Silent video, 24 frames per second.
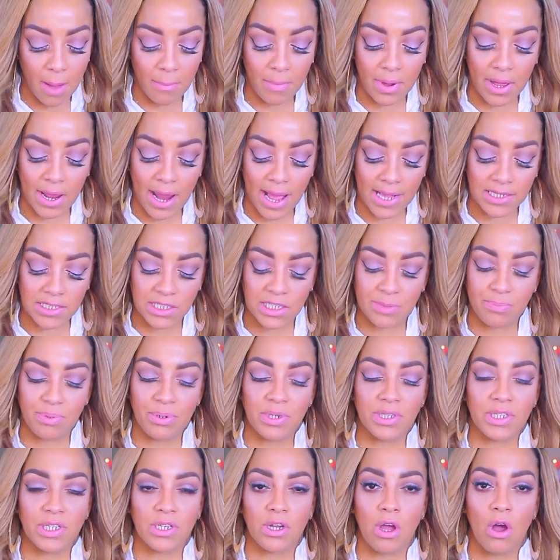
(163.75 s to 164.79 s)
But I did
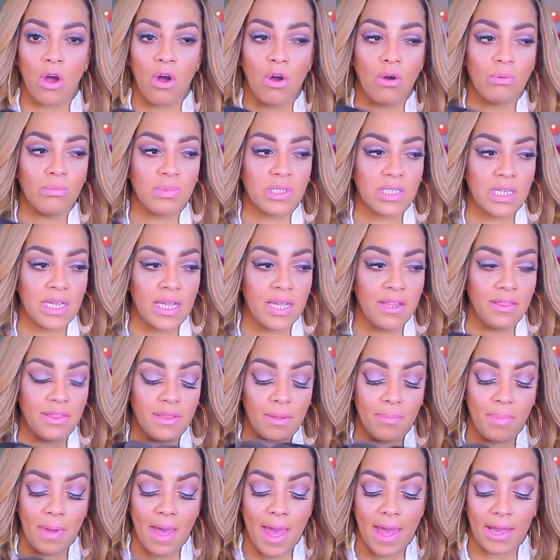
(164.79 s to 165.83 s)
put the combs in
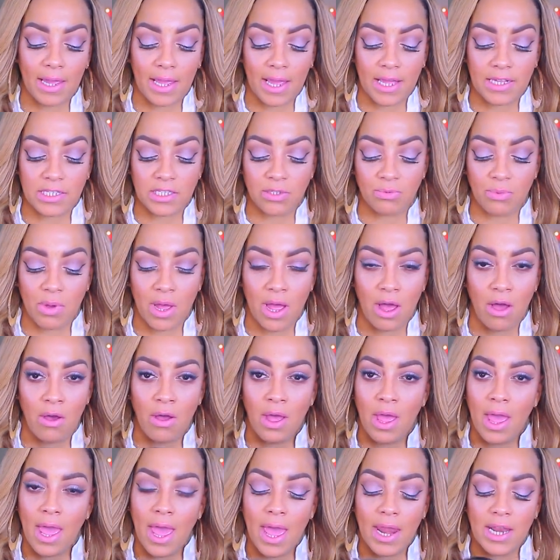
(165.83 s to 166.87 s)
the back as
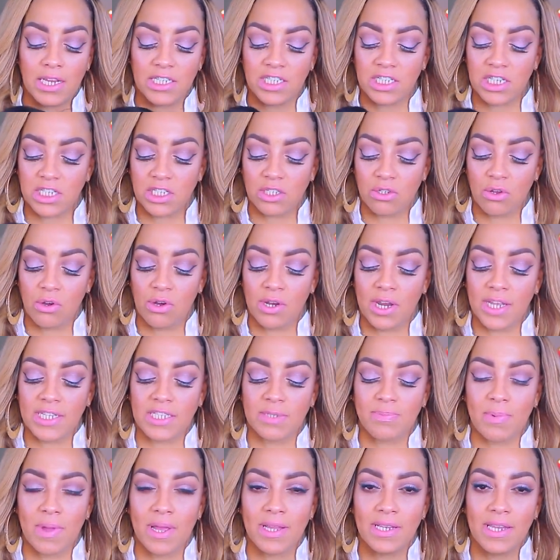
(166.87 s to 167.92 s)
well. And it's just on a
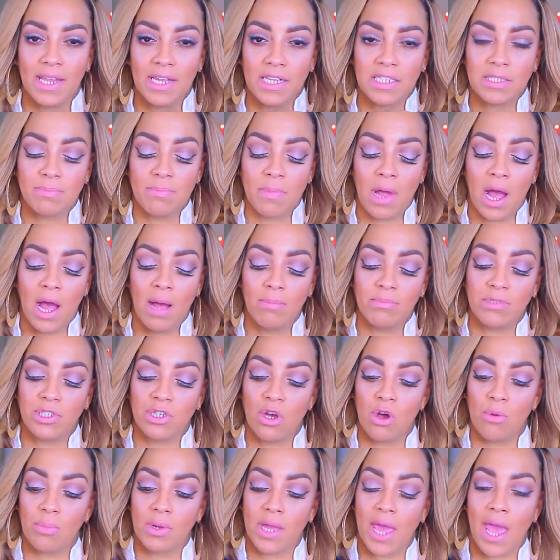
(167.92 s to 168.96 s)
spandex um,
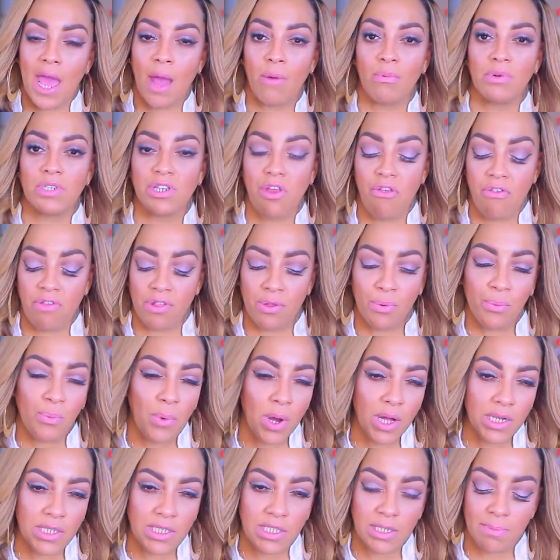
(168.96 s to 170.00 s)
dome cap, which is the
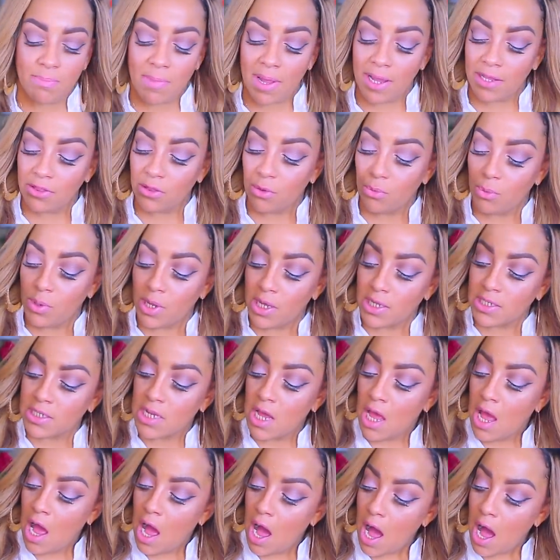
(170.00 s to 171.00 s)
one to make the wigs.